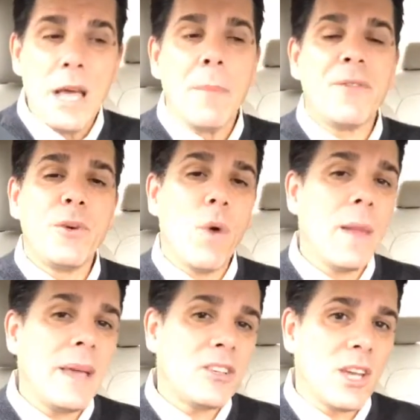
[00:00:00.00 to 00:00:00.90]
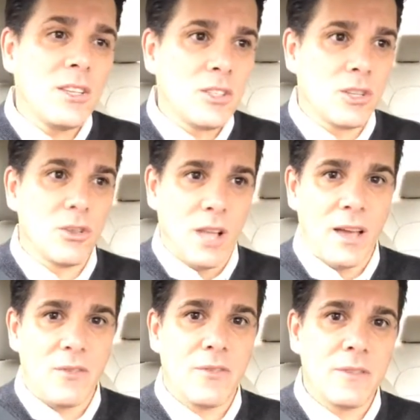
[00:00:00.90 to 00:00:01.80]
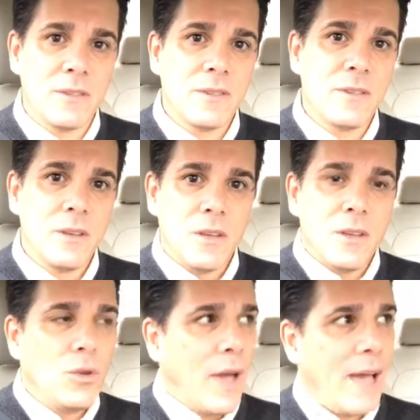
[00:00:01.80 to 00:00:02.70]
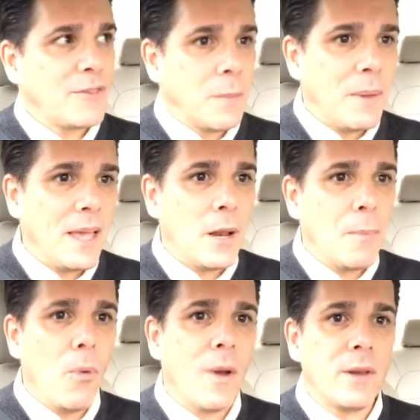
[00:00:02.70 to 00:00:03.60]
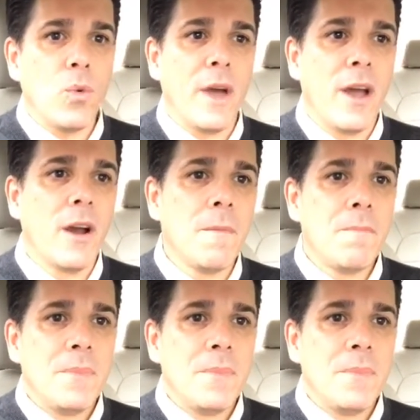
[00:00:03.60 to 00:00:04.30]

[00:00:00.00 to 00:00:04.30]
But if you want to make changes in your life, you have to be at a point where